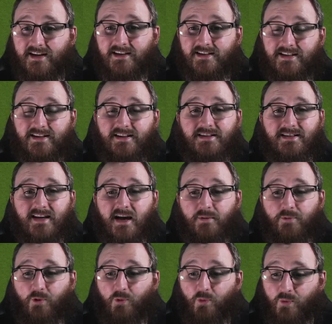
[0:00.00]
in the
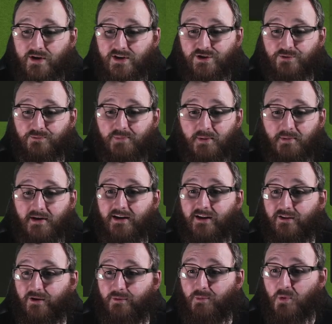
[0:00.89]
table. We should be
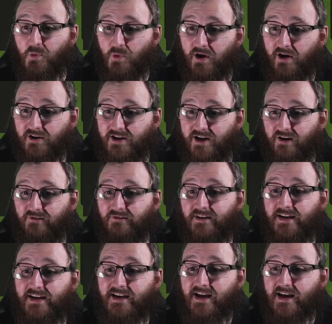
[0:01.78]
beating them. We are
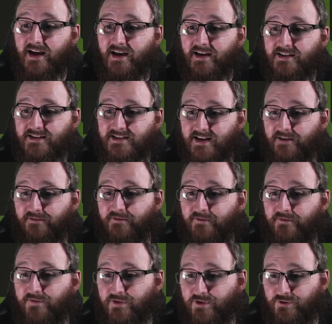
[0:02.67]
currently
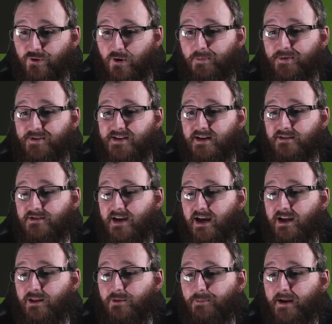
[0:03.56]
Seventh, dropping down to
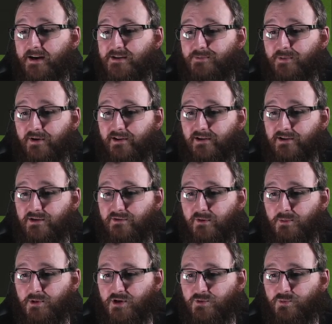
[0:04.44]
eighth place by the looks of
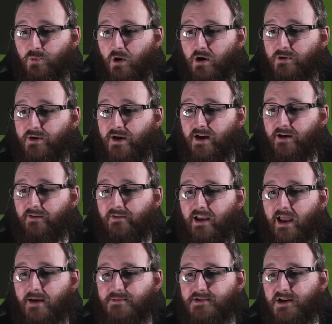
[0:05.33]
it because Woking have
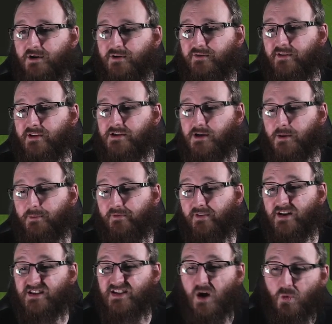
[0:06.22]
leapt over the top of
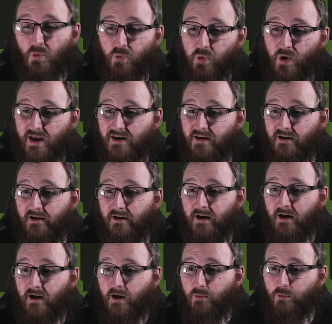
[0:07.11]
us. A win
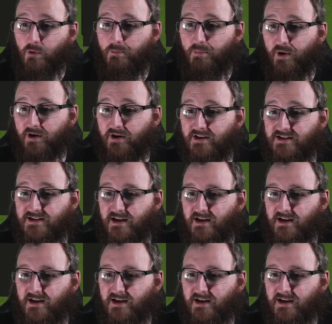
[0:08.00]
will put us